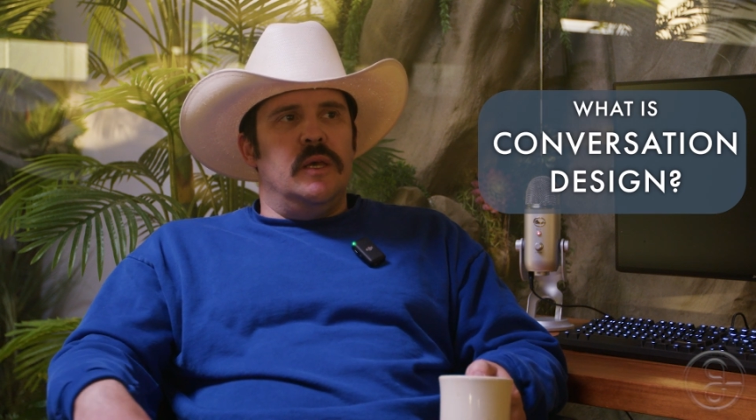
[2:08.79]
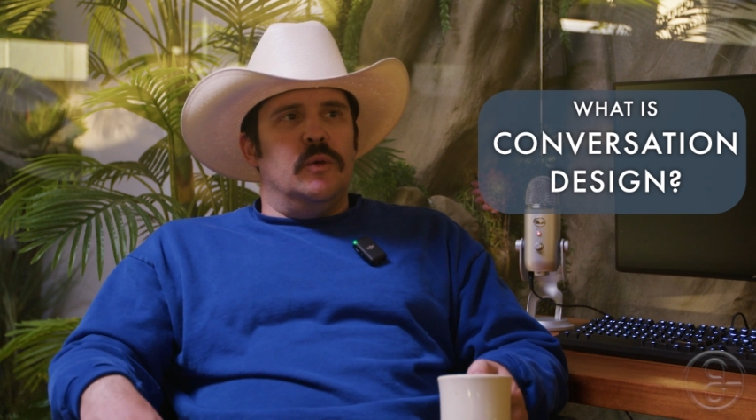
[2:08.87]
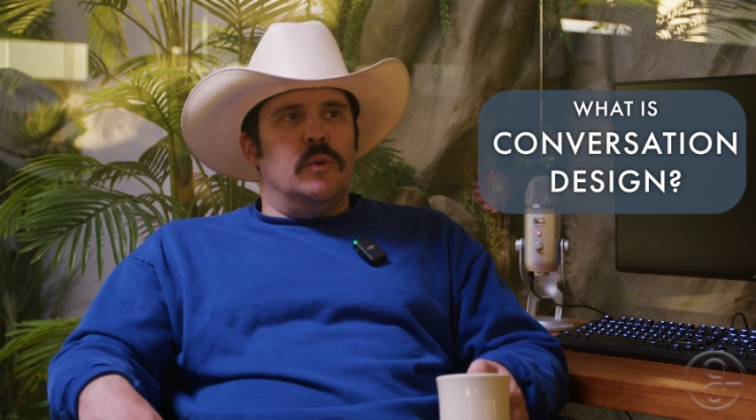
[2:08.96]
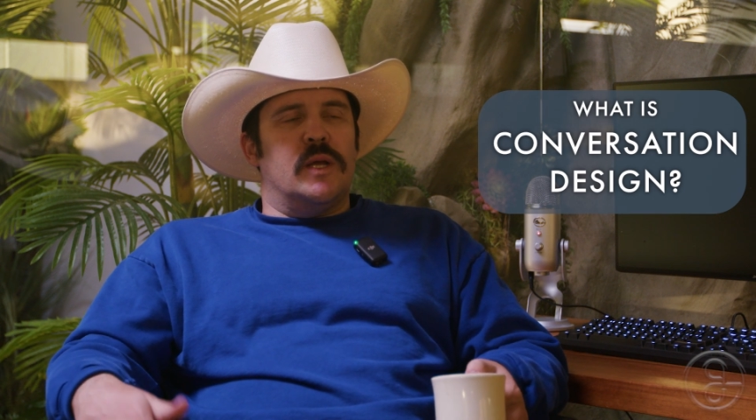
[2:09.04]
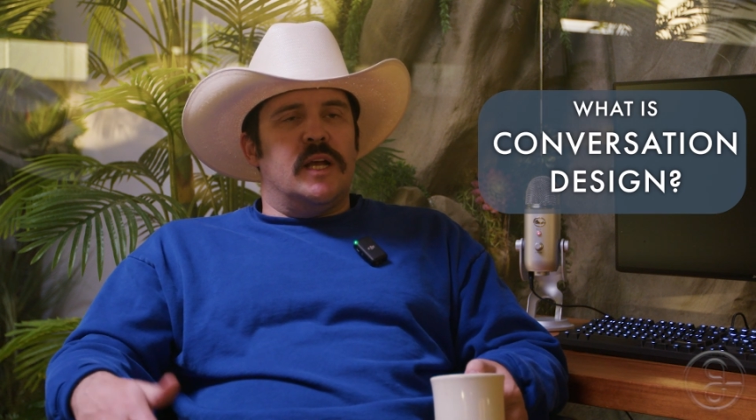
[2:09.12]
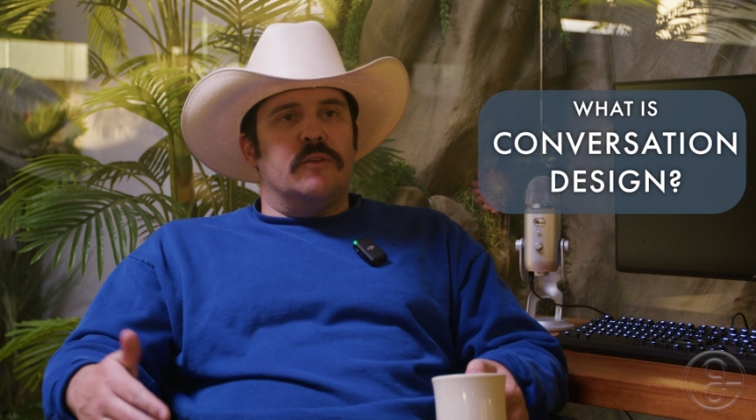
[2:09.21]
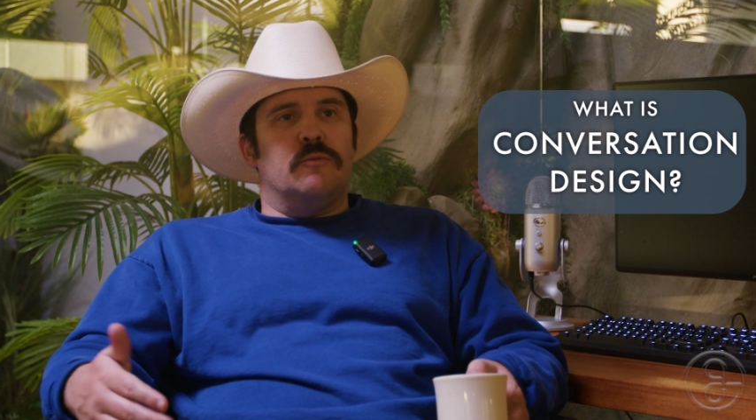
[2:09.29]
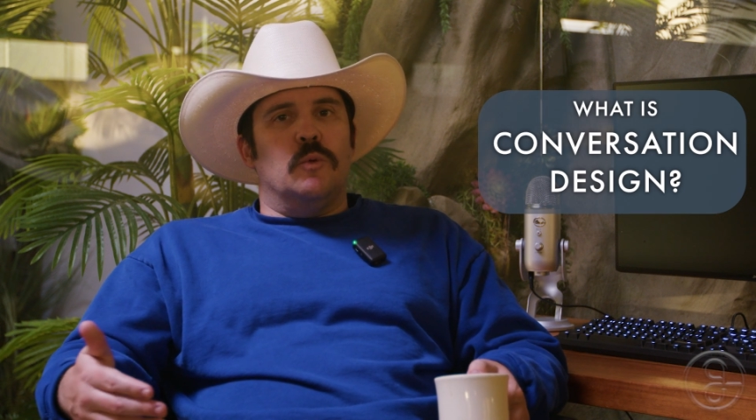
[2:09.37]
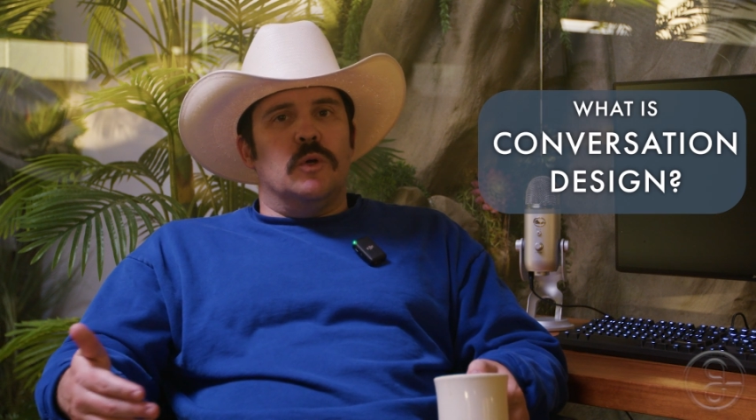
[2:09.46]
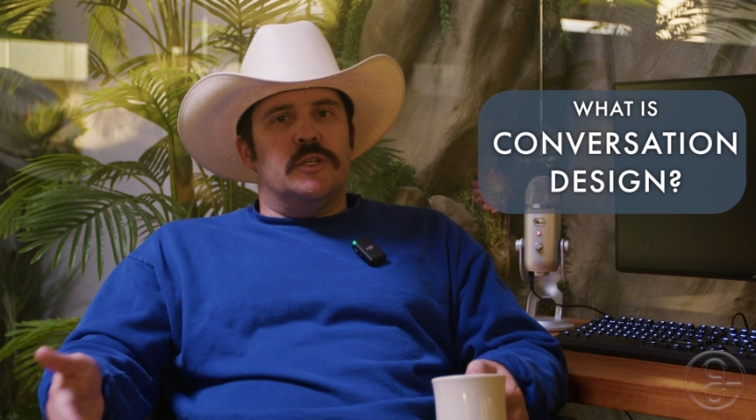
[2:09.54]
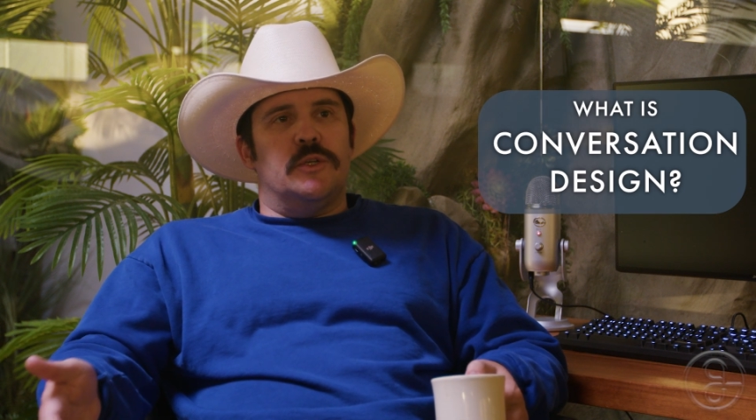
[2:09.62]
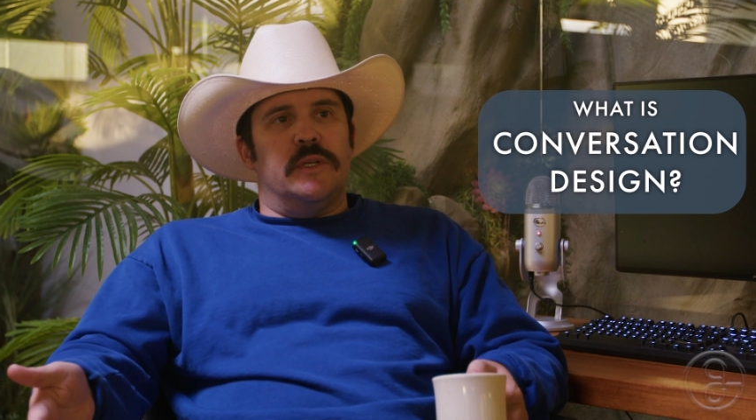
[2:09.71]
What kind of
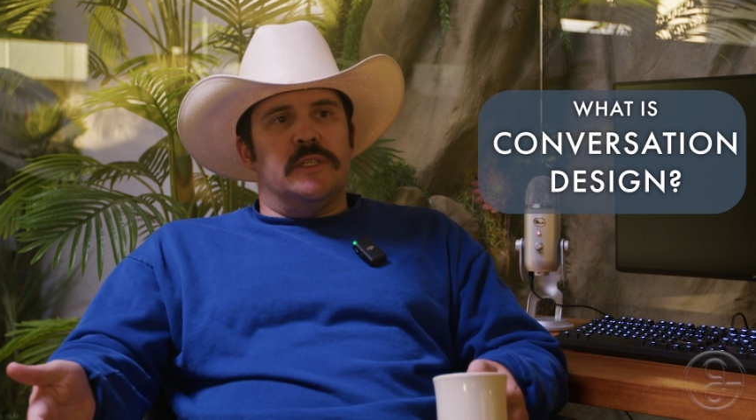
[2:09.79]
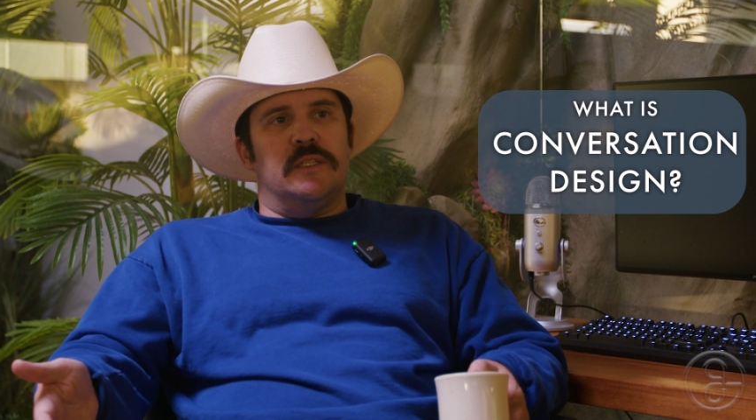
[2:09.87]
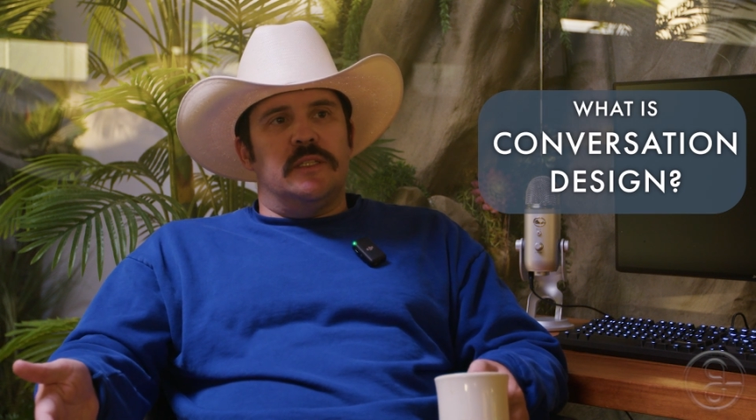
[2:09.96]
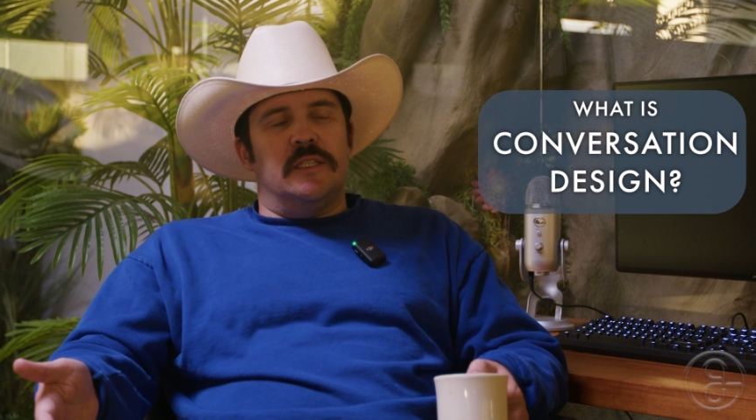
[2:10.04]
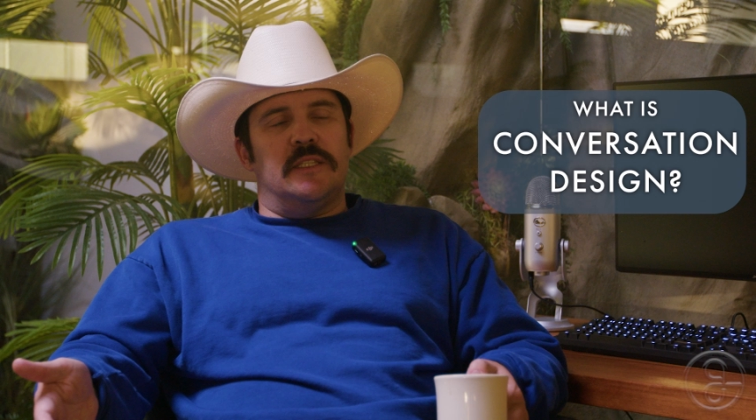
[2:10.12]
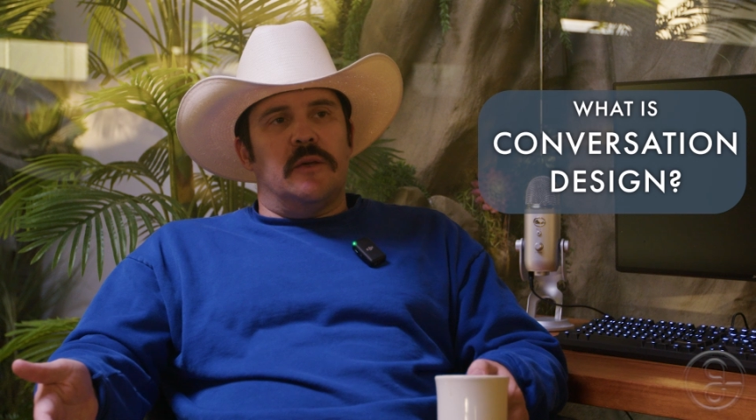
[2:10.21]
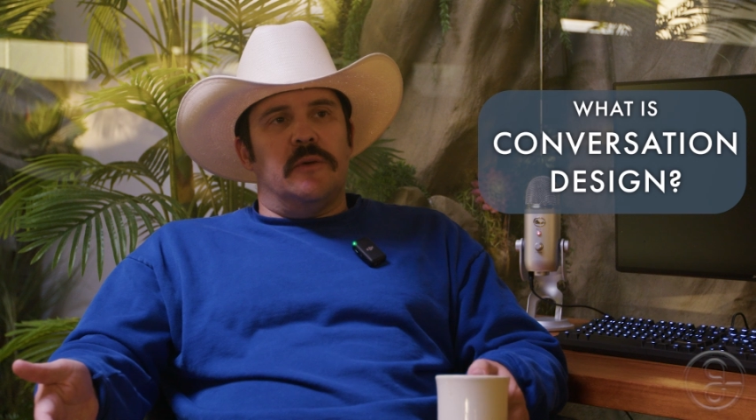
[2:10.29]
word choices is it